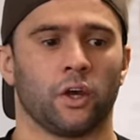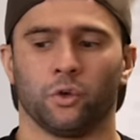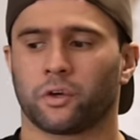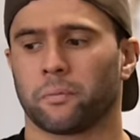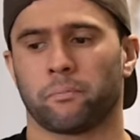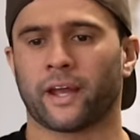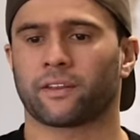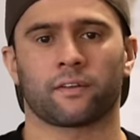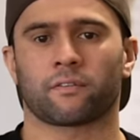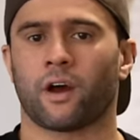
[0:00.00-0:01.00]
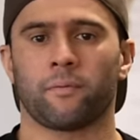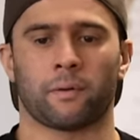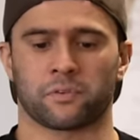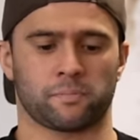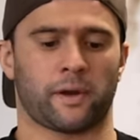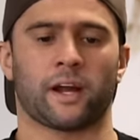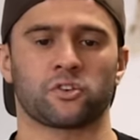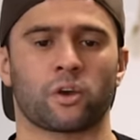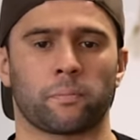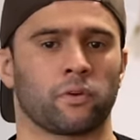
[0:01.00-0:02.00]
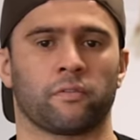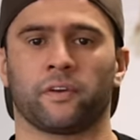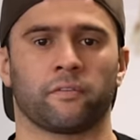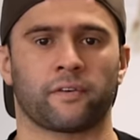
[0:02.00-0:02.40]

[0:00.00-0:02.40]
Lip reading: You can make that time up just by unstrapping your feet